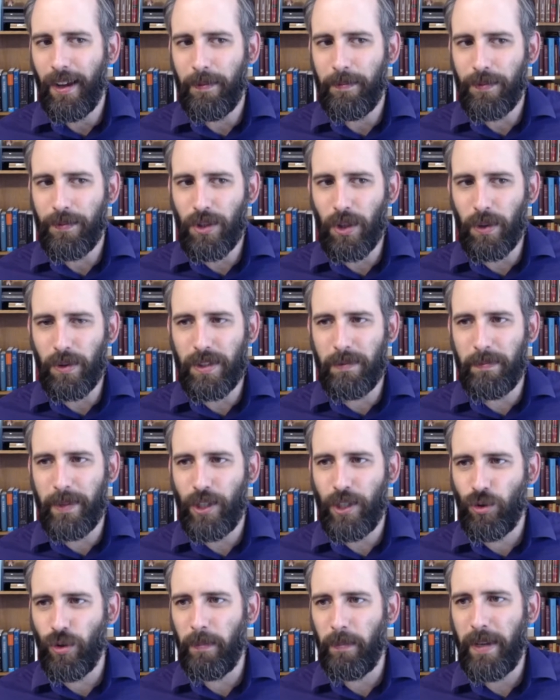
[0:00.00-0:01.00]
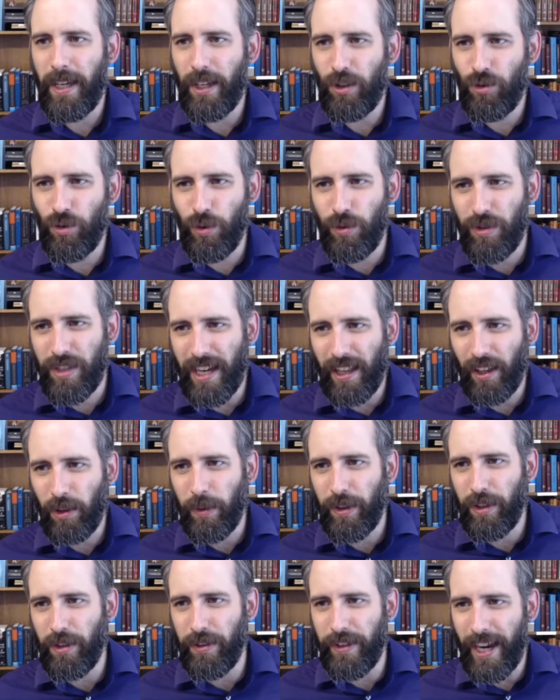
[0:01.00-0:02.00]
So be a truth teller
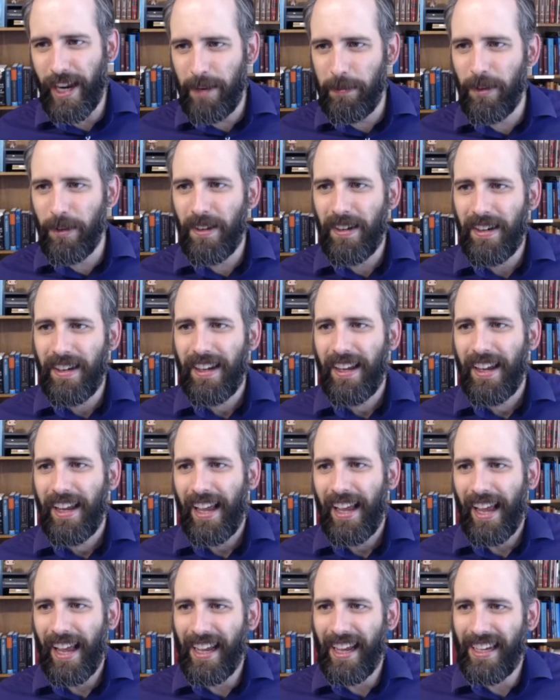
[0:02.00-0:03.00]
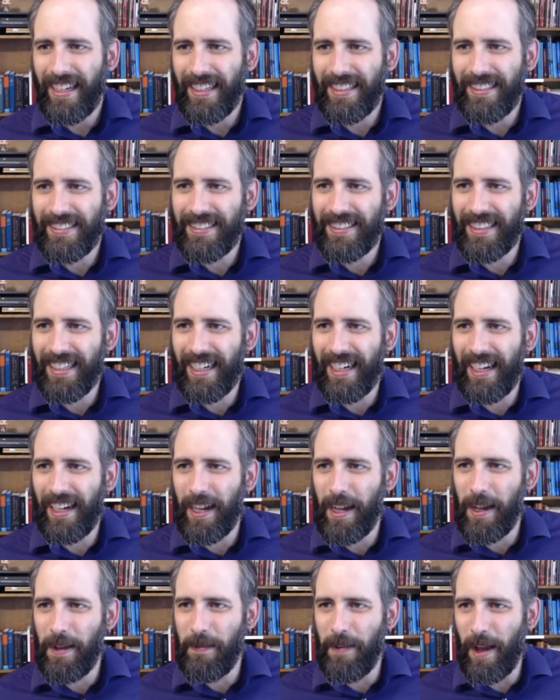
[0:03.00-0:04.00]
with your neighbor, and
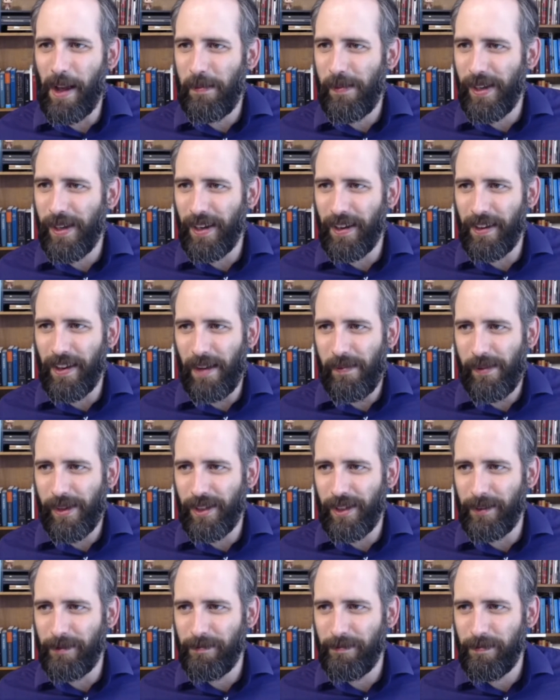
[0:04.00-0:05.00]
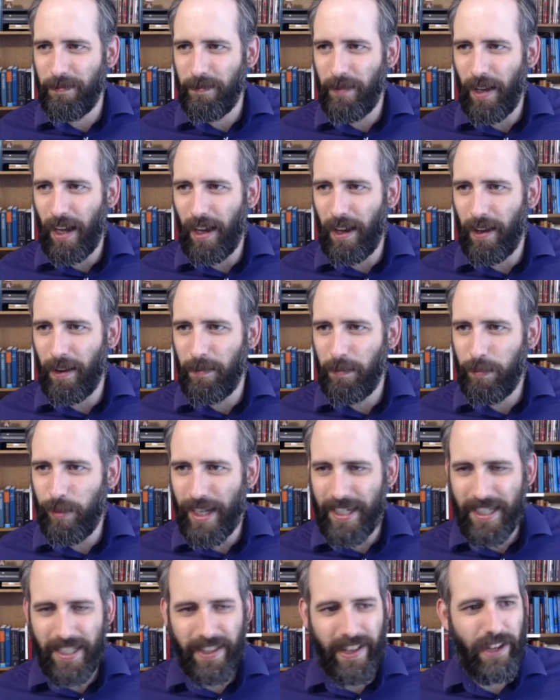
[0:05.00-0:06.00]
I'm gonna
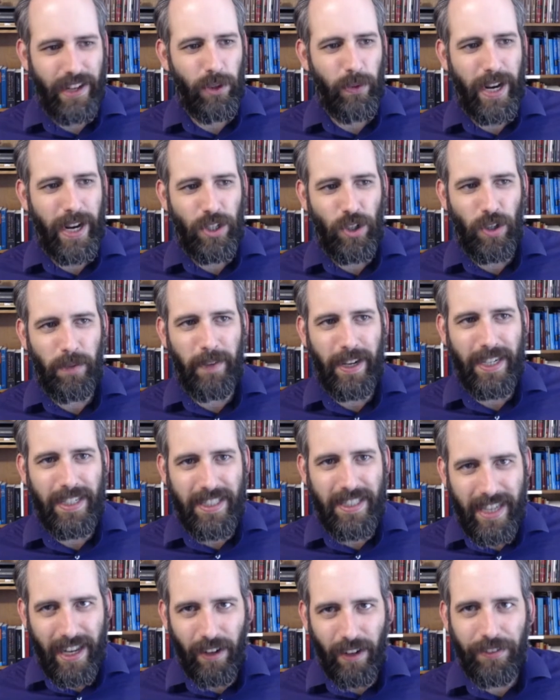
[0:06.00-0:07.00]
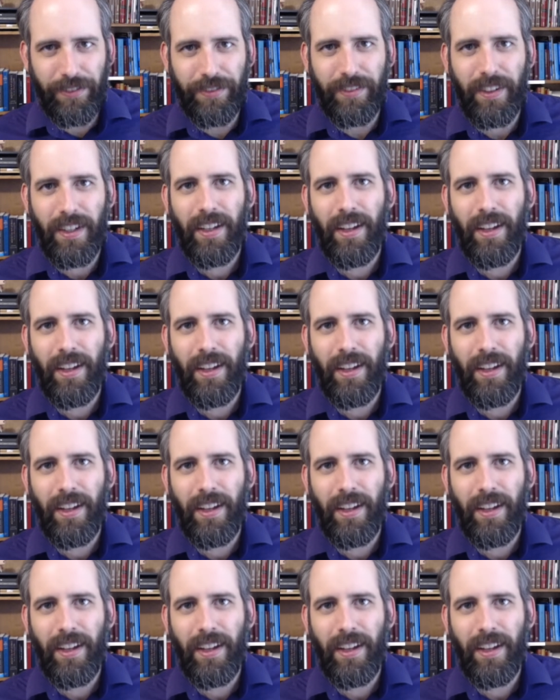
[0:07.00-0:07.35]
press in that direction myself.